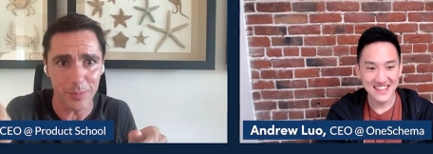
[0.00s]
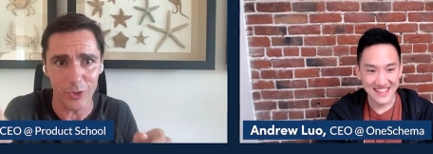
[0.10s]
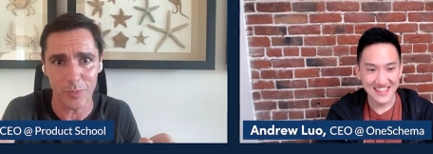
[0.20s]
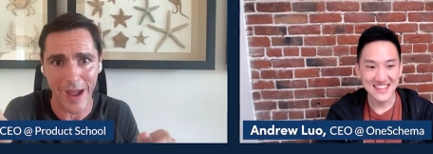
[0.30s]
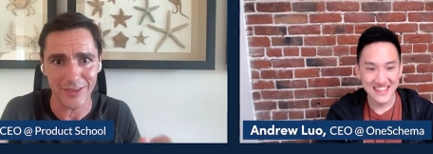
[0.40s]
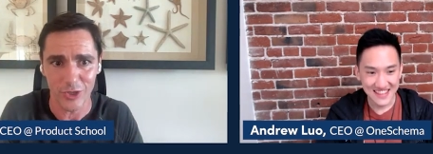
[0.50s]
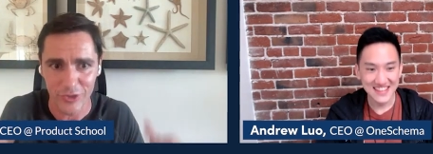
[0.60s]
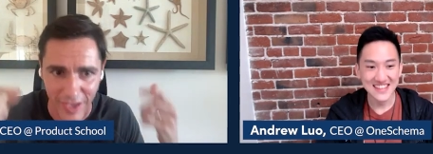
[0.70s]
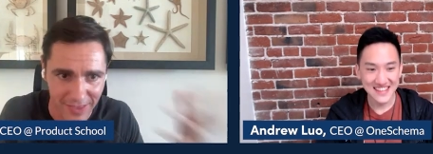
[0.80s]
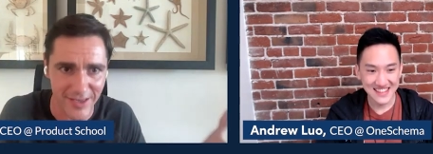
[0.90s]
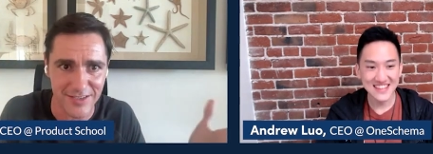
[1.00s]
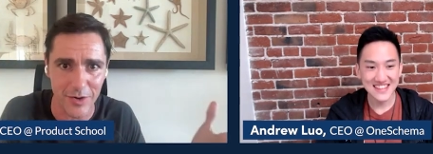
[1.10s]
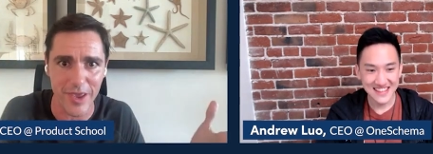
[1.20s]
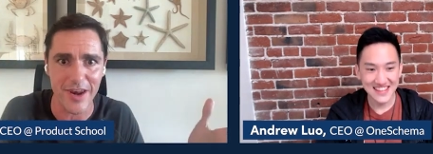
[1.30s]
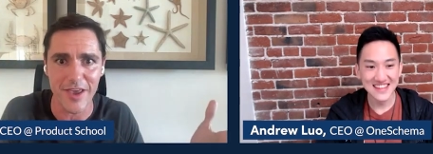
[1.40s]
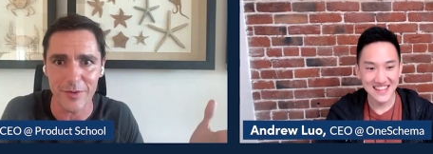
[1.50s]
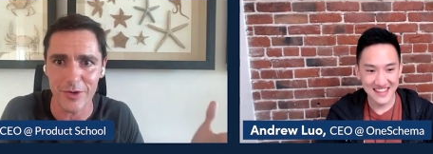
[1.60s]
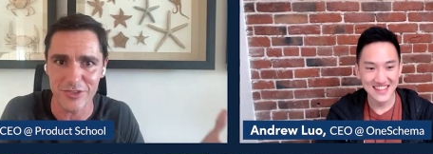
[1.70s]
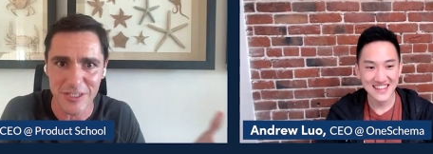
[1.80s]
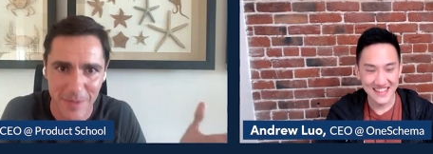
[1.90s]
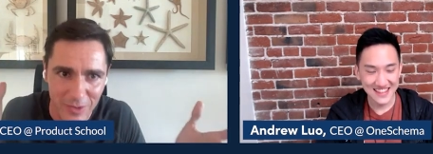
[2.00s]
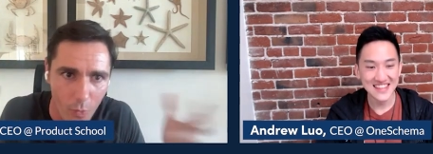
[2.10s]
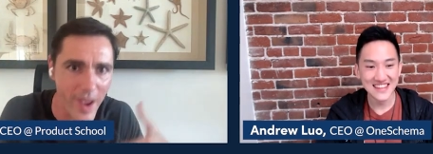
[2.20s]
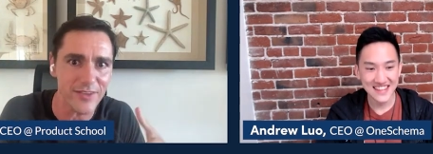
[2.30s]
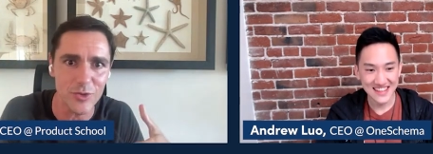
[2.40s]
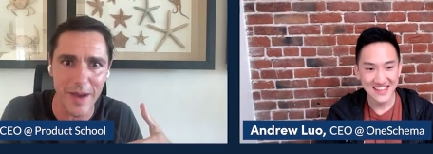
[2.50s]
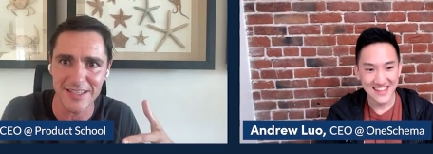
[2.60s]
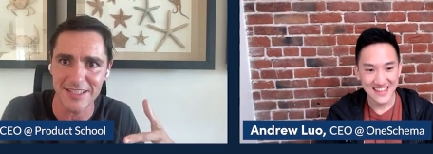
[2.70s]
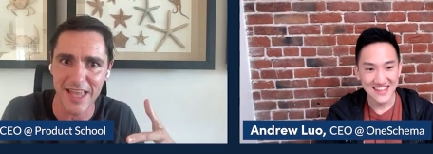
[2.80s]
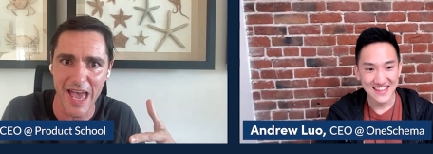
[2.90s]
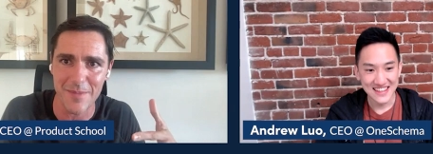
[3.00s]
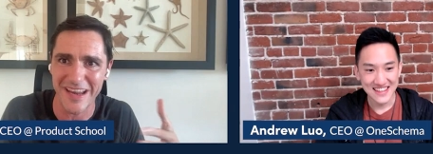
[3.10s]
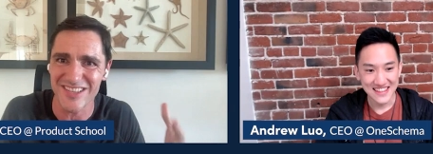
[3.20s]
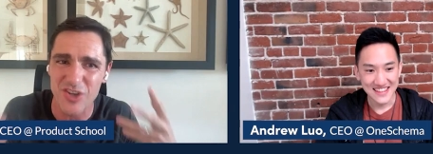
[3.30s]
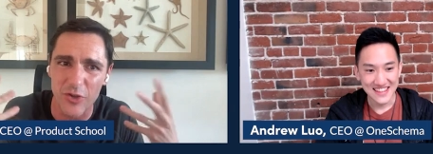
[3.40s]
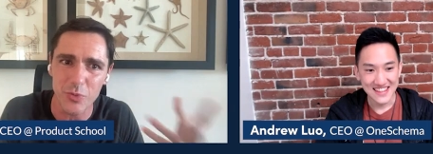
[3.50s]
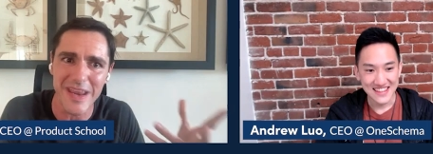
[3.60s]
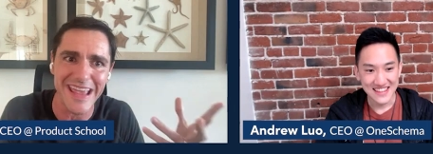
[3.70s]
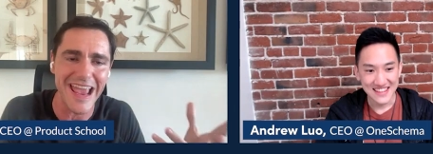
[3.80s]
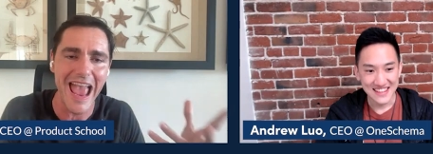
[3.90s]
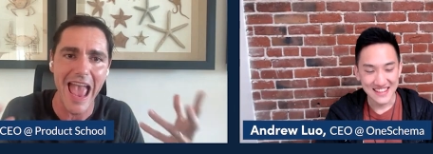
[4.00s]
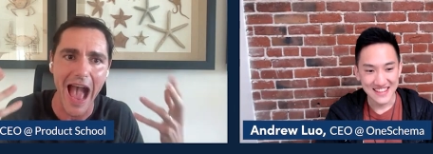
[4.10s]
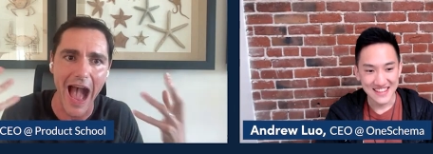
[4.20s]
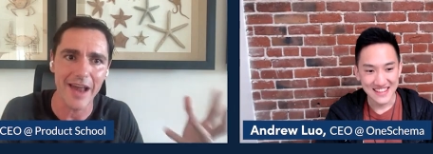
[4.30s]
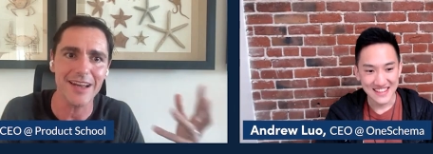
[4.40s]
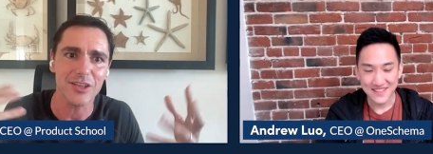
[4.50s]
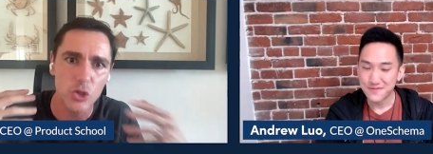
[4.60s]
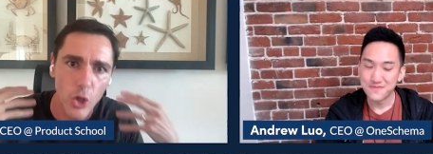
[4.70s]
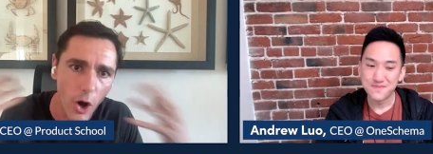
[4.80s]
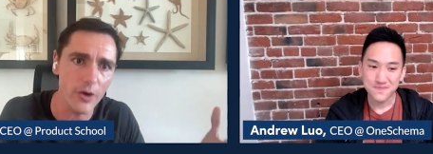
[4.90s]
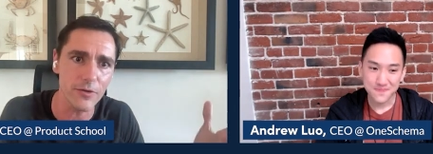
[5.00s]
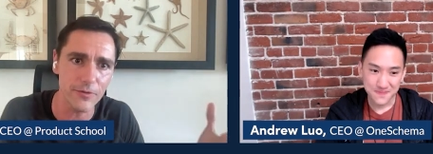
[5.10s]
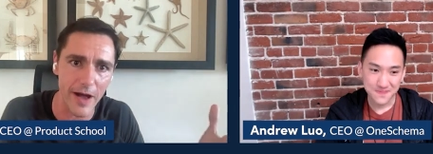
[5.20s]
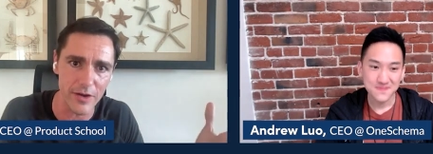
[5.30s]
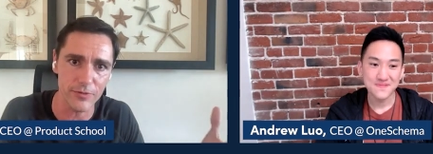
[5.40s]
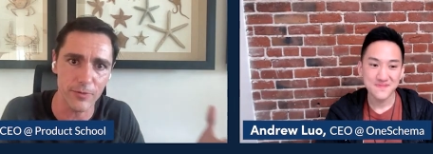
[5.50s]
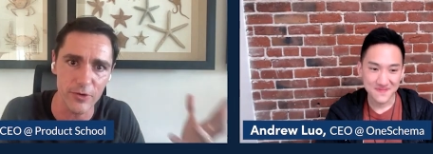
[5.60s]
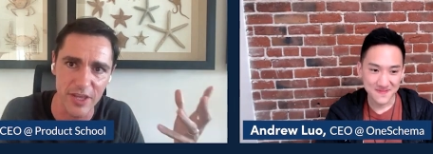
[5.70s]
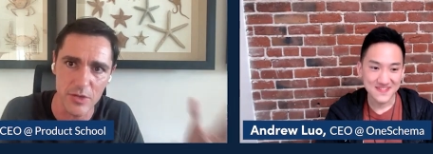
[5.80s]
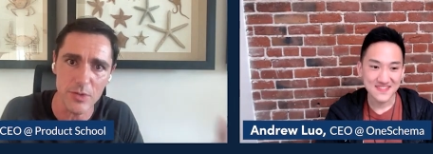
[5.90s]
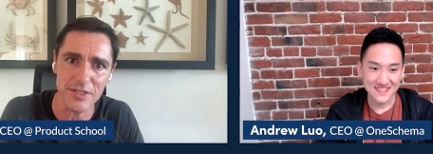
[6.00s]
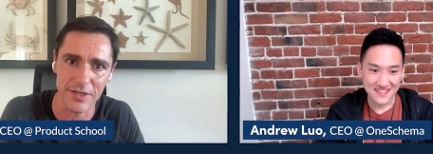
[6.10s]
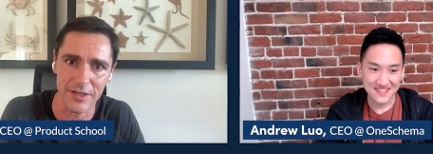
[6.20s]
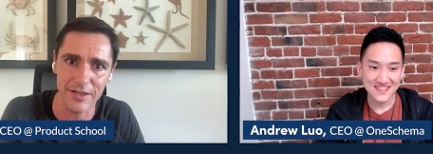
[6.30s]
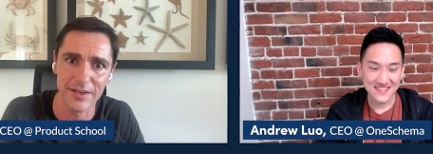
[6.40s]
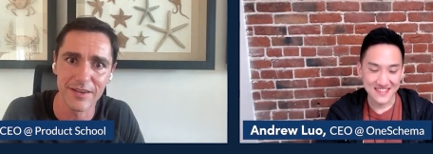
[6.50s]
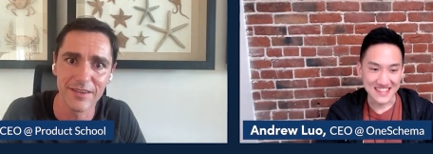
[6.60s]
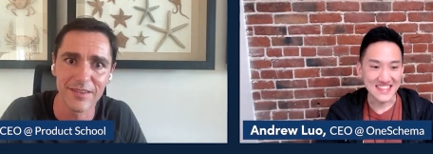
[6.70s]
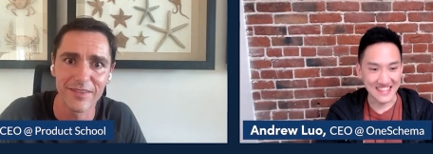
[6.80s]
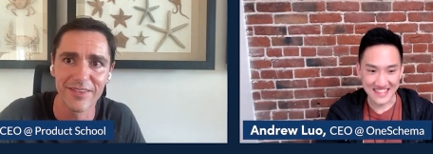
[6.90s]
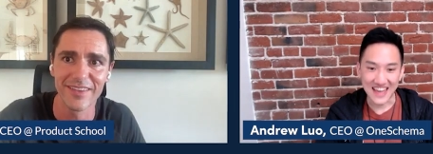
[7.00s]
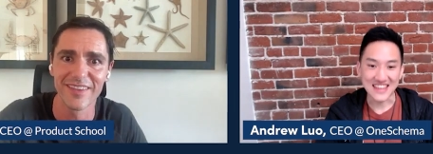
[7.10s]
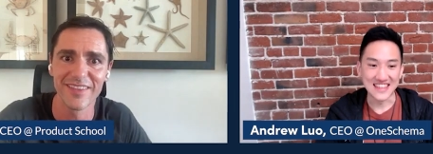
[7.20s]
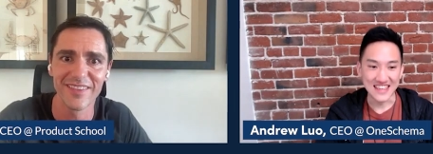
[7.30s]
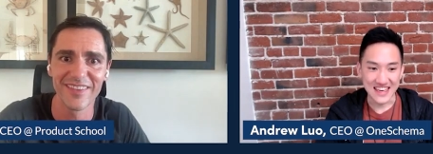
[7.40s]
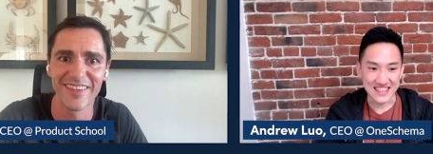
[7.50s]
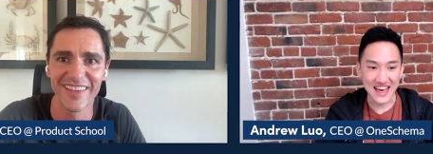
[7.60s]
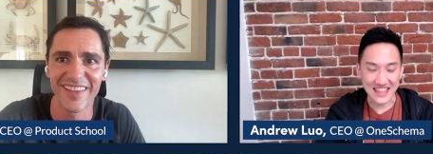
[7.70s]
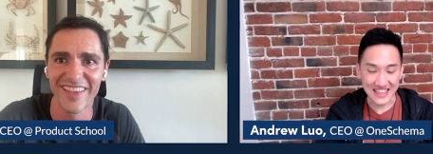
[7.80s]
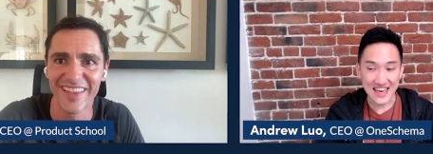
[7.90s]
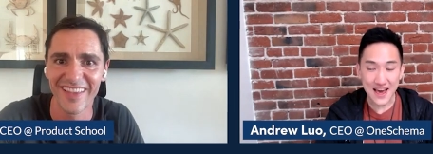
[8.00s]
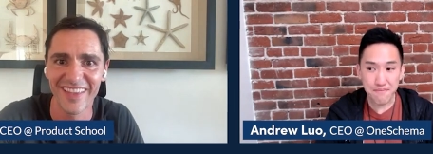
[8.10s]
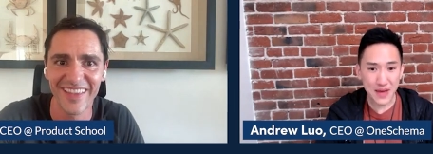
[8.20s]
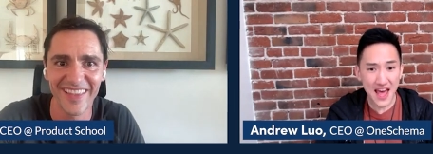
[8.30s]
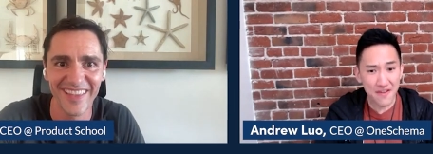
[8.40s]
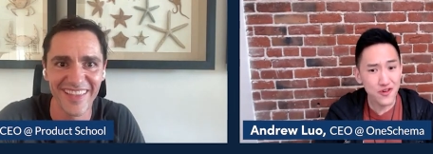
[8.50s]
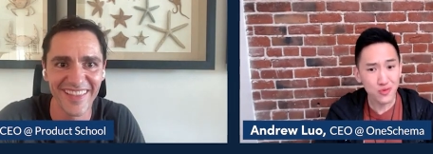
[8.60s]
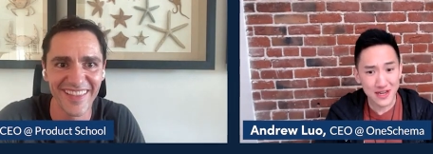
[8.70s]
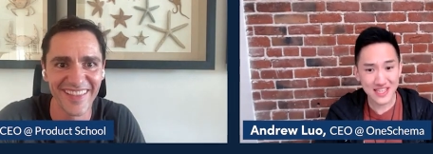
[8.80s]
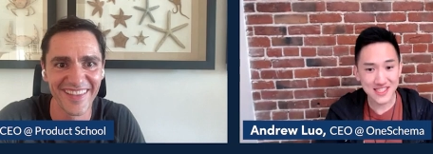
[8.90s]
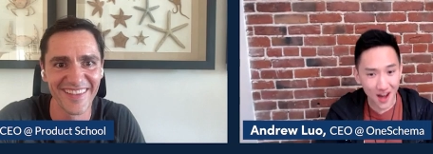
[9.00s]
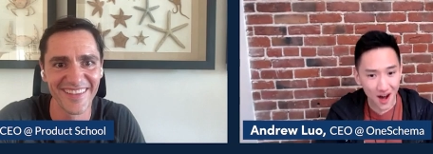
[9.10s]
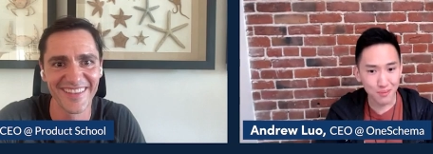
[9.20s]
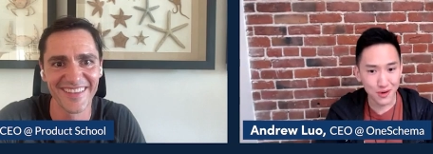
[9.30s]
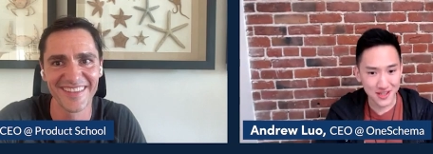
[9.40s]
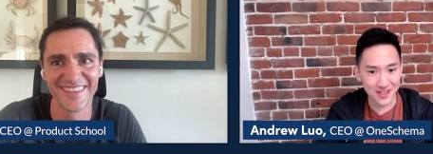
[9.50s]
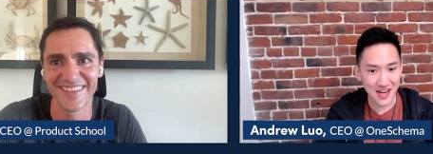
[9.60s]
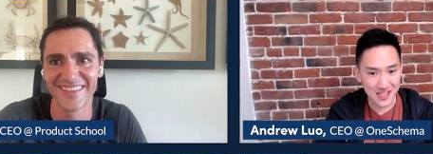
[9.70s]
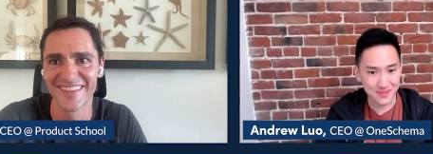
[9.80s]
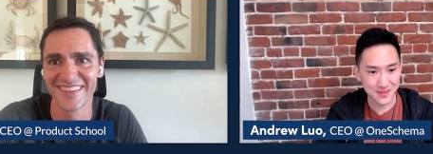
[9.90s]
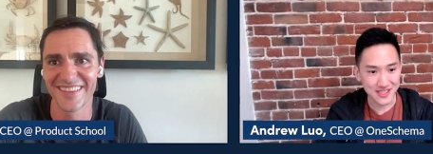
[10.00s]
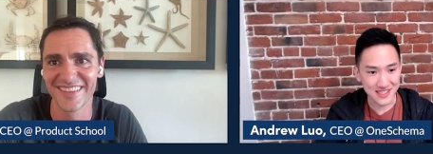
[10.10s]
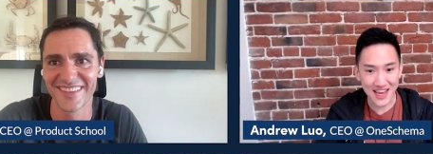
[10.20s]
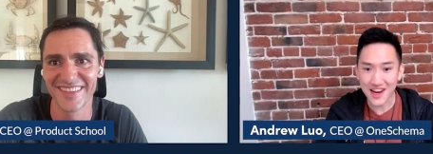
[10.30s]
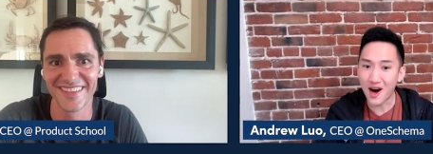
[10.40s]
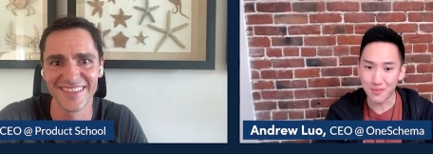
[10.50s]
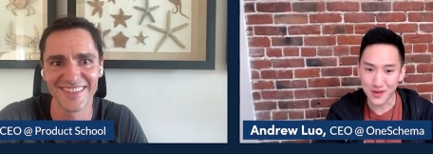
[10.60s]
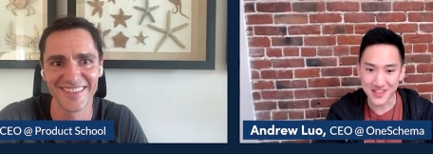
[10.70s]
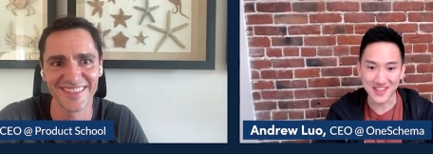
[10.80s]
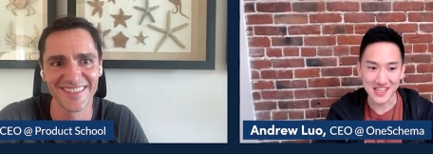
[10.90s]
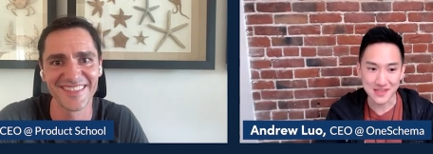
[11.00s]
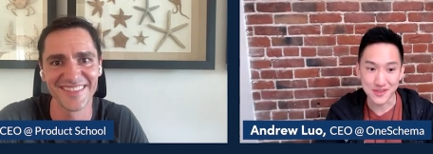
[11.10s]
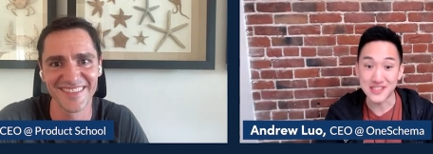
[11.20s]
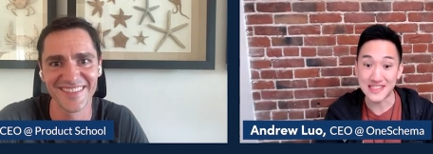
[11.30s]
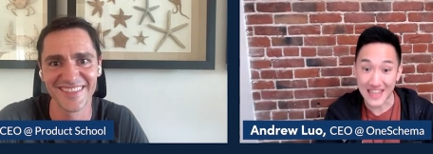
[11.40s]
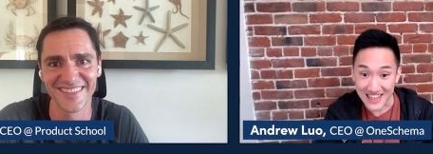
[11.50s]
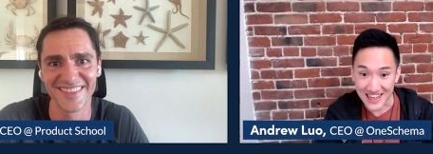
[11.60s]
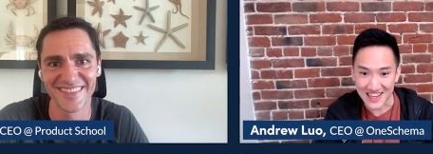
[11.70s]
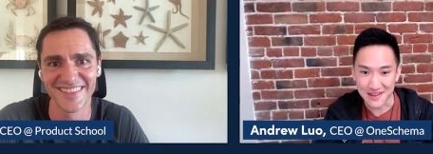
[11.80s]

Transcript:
Speaker 1: import button, then there's an error, you spend way too much time, and it's not really adding a ton of value for the
Speaker 2: user. Exactly, exactly but everyone needs to onboard their customers and onboard their customers' data,